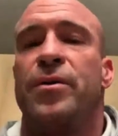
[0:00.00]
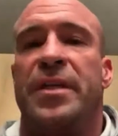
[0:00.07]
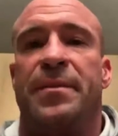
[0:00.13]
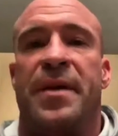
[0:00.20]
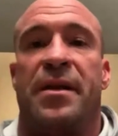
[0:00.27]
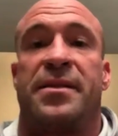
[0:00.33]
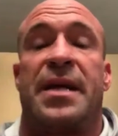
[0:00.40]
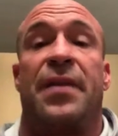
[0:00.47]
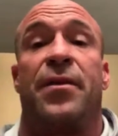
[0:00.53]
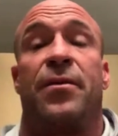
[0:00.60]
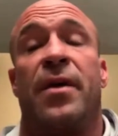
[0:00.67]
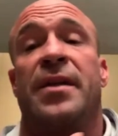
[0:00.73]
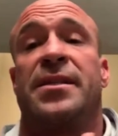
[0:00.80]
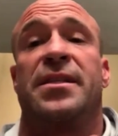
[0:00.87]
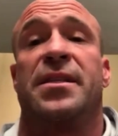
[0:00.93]
knew deep down inside
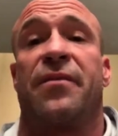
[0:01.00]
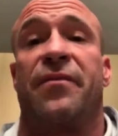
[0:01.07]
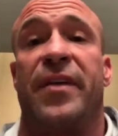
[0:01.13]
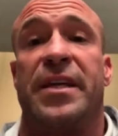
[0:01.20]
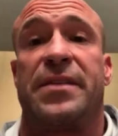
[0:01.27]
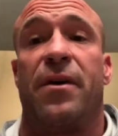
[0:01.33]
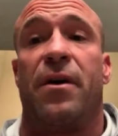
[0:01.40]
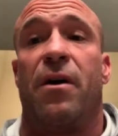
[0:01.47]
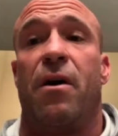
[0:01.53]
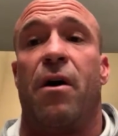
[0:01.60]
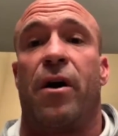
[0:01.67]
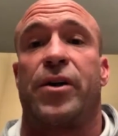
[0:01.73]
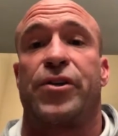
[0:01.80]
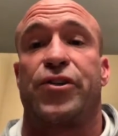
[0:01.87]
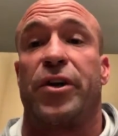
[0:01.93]
the residents of Eastvale
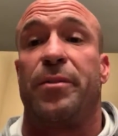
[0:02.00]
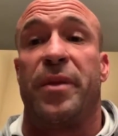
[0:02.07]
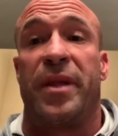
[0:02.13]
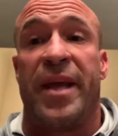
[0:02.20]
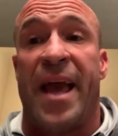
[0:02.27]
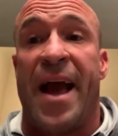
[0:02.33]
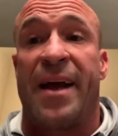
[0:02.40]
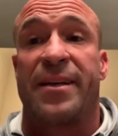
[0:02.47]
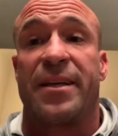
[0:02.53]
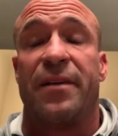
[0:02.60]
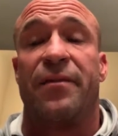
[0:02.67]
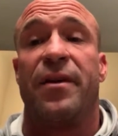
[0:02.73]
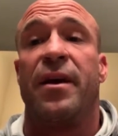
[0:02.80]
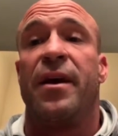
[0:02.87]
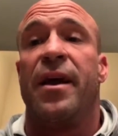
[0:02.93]
are extremely
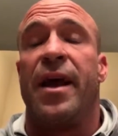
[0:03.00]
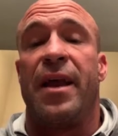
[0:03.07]
active